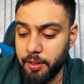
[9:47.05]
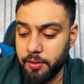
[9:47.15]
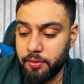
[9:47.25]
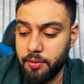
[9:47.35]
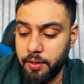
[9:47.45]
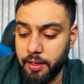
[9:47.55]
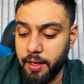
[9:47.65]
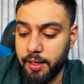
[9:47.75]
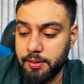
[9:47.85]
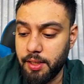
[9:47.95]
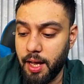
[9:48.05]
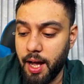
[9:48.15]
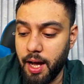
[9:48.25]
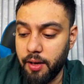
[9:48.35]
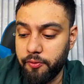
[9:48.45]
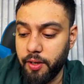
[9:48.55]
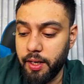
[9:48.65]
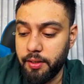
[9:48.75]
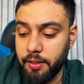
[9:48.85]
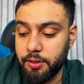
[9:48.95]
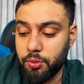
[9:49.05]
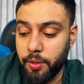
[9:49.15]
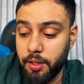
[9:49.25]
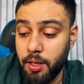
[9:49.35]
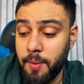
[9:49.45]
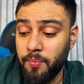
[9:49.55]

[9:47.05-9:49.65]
just written as half AT squared.